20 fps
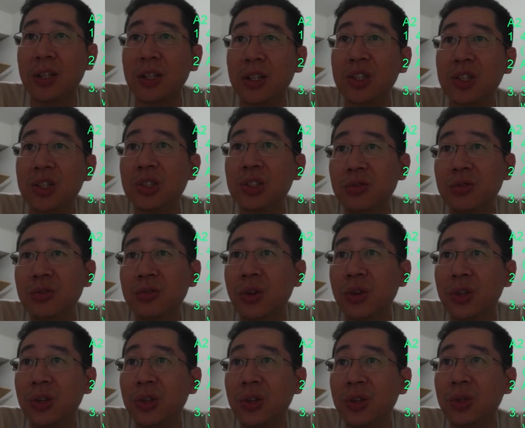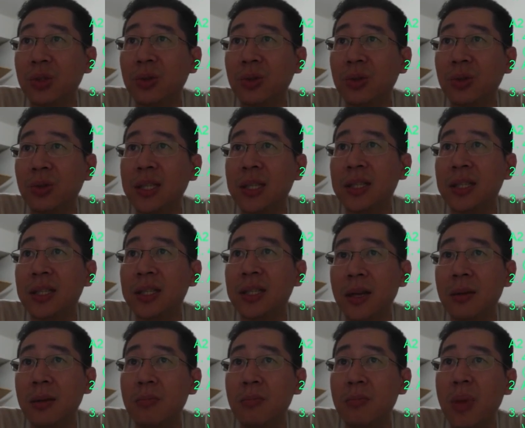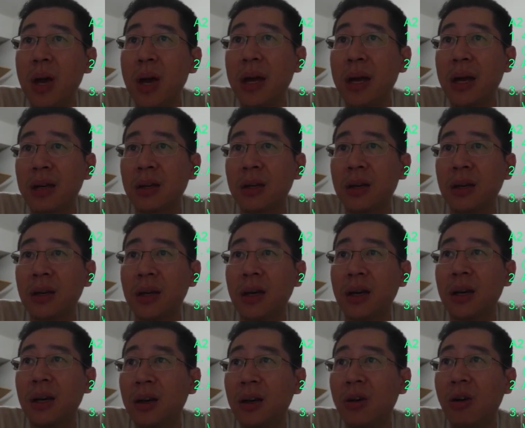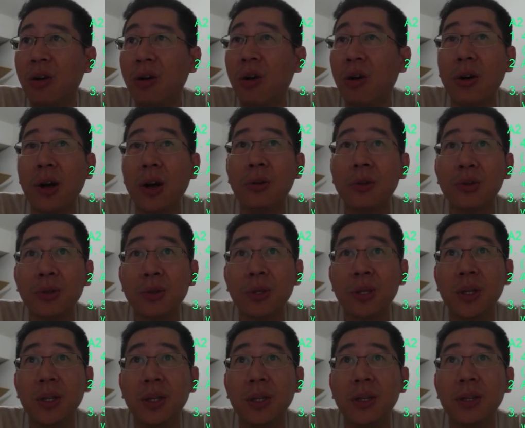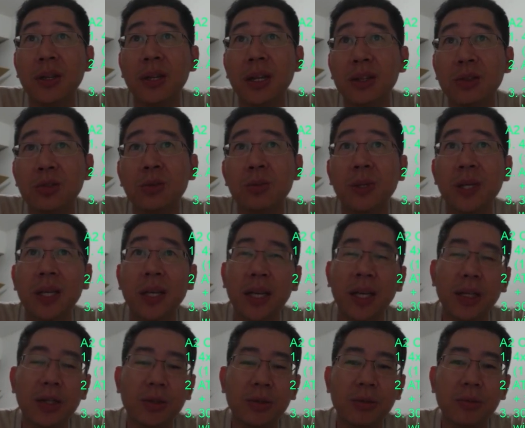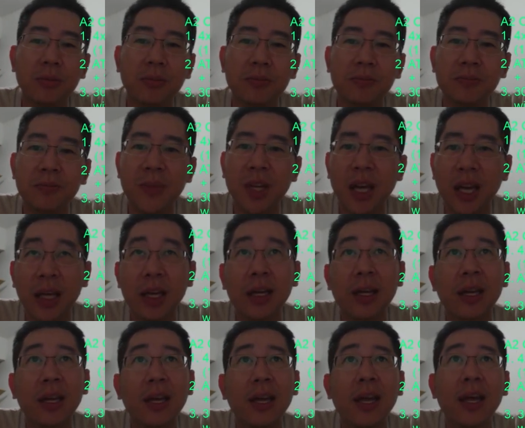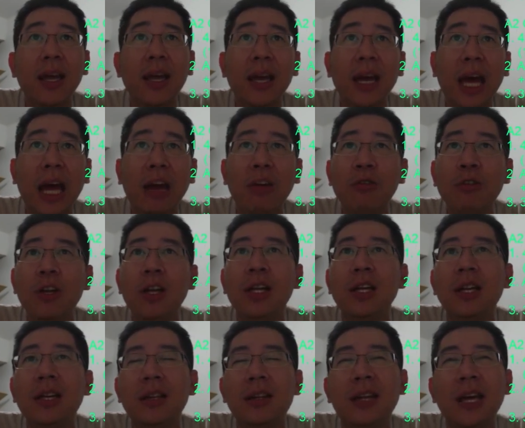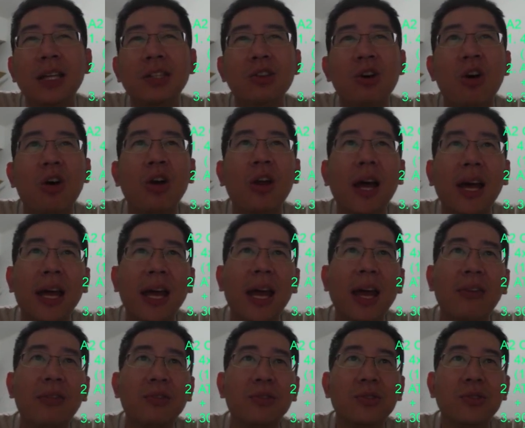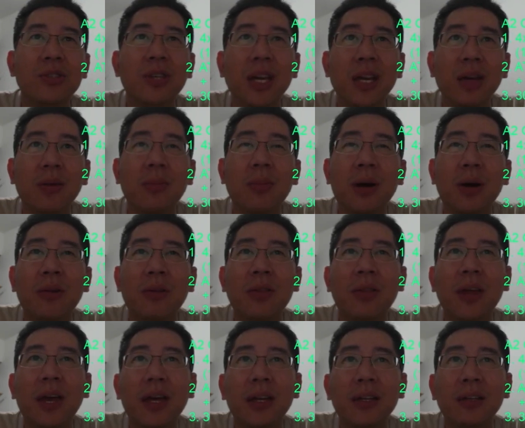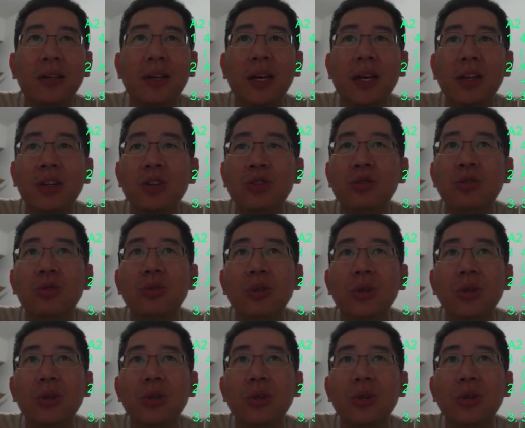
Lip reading: good for you. He is a better all-round unit than 2B and A2. Okay, and really, that's all I have to say about that. Okay, you